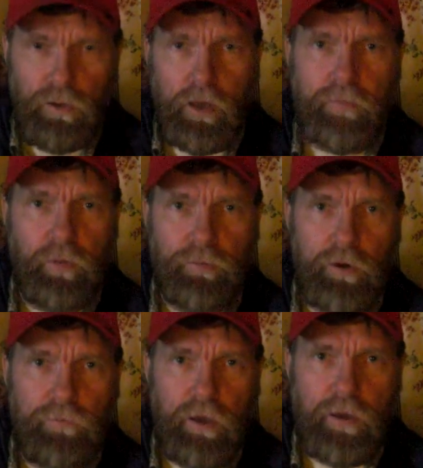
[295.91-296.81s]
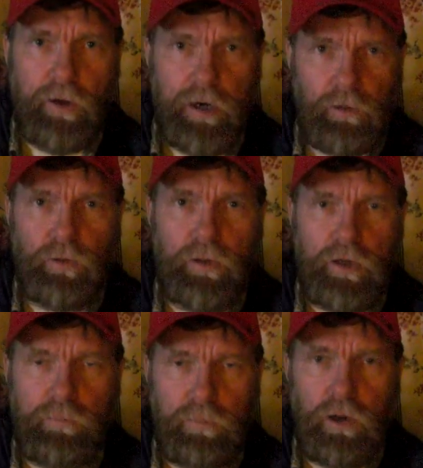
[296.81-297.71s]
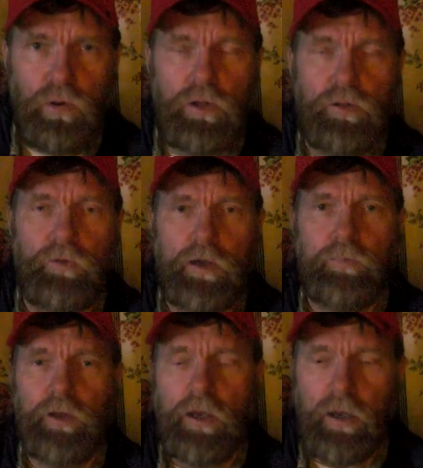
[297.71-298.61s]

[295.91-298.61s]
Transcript: the level 3 flame, right into the blue of the flame,